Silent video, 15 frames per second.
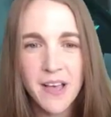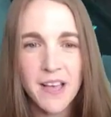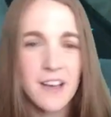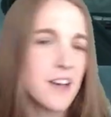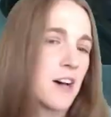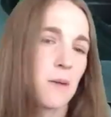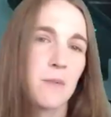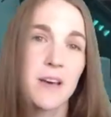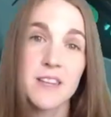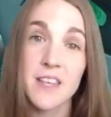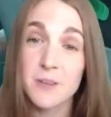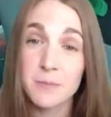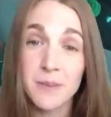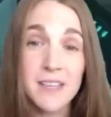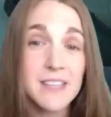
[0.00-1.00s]

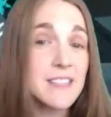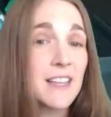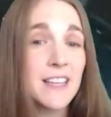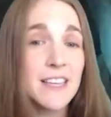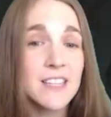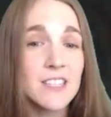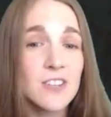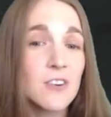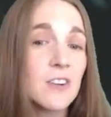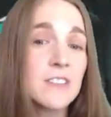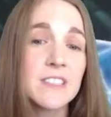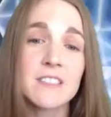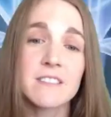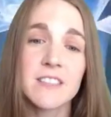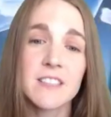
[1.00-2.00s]
Another place I like to hold,
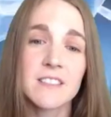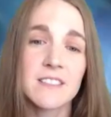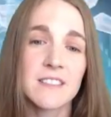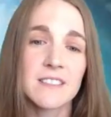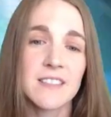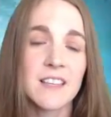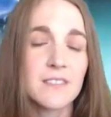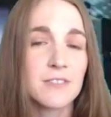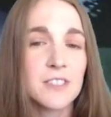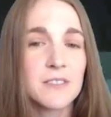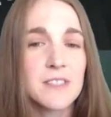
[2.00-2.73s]
and have held successfully